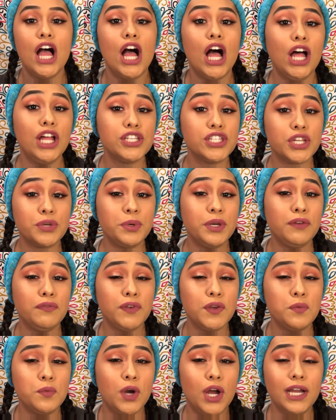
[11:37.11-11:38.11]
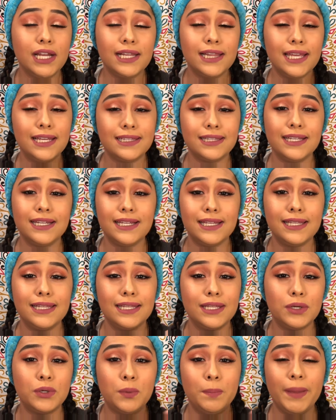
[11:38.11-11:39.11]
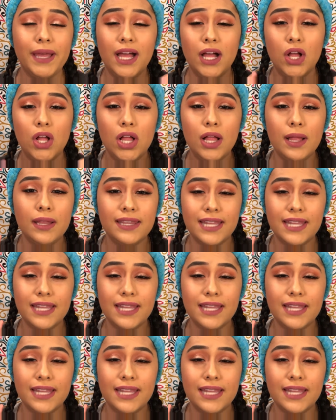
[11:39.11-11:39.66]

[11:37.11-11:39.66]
Also, if you want, click the little bell